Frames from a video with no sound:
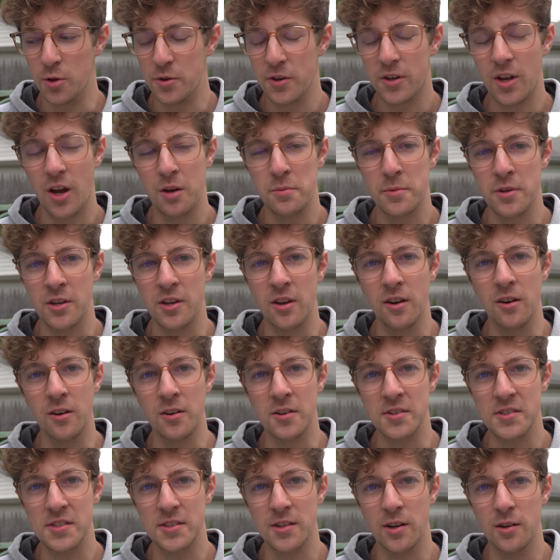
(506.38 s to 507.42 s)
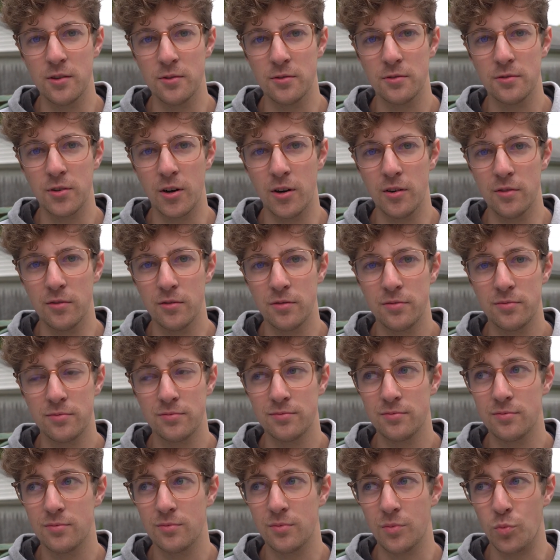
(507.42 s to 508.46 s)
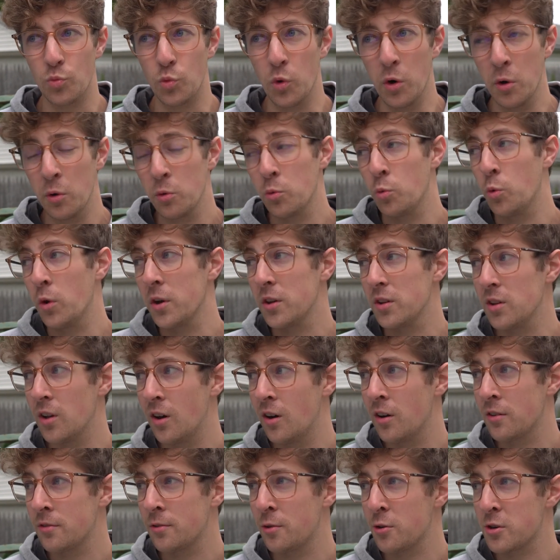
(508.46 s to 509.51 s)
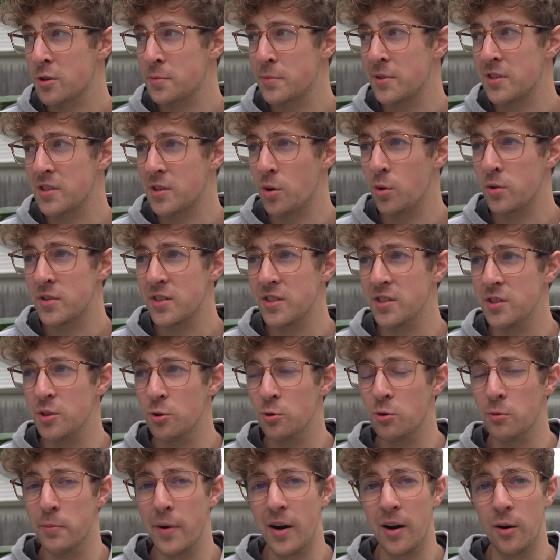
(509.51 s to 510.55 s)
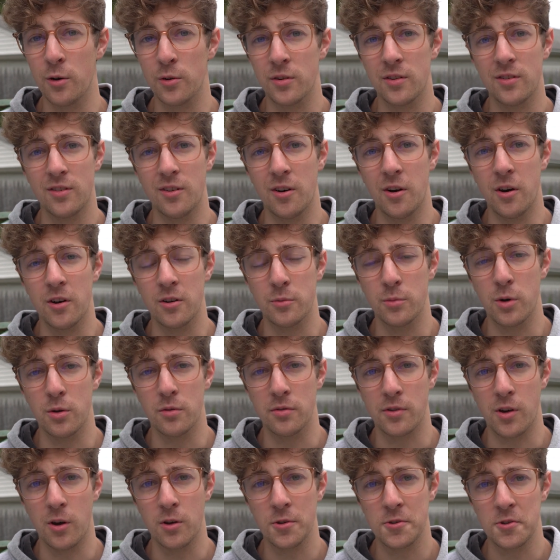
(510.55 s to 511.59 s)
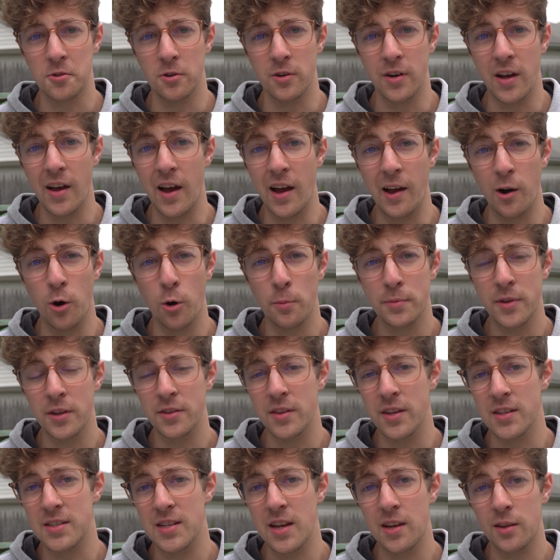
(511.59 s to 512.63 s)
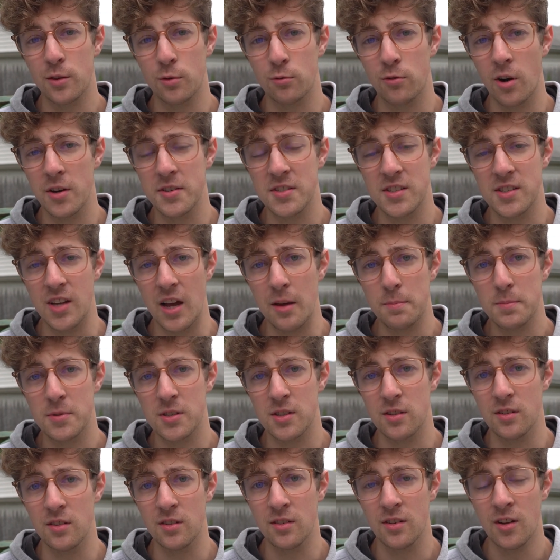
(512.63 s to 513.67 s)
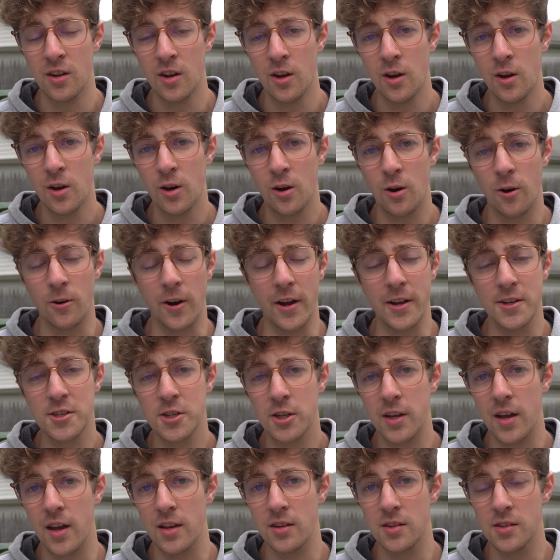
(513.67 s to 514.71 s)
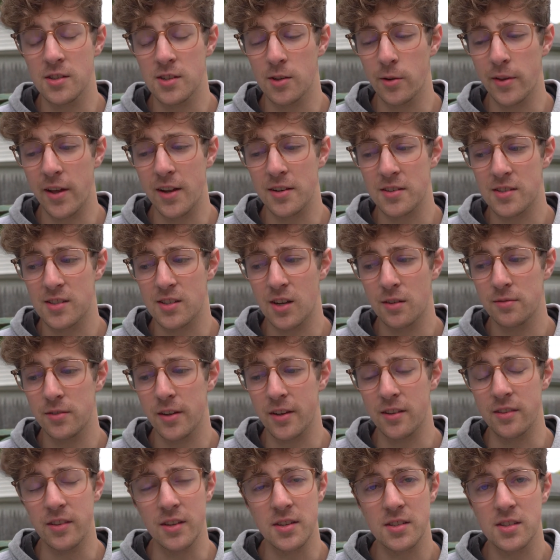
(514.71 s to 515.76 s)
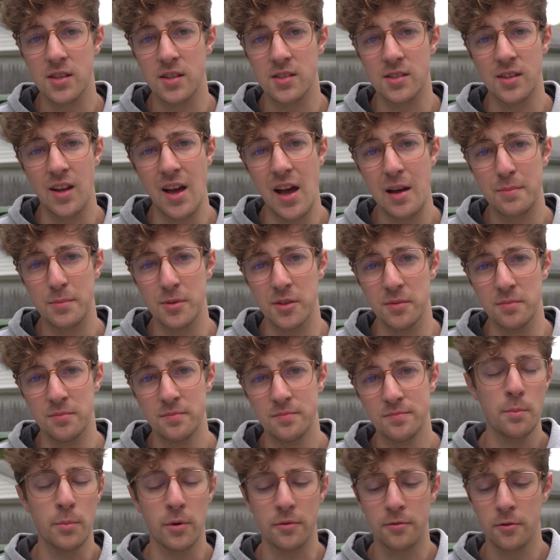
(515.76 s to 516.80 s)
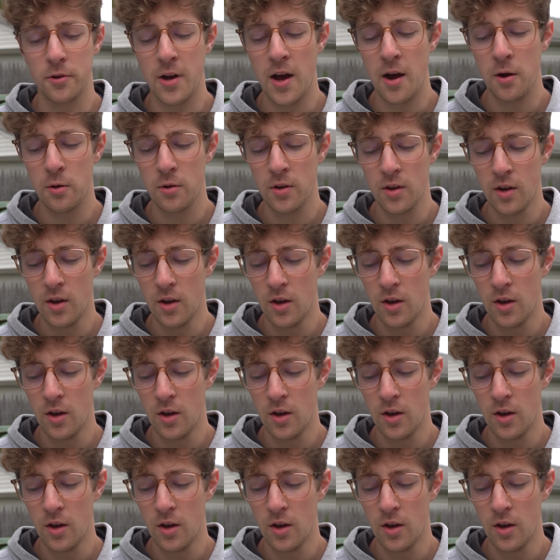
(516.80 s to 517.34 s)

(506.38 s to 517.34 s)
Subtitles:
coming years of well, what law enforcement is going to do about automotive culture. And I hope that they take the right steps and are educated so that stuff like this doesn't happen. But for now,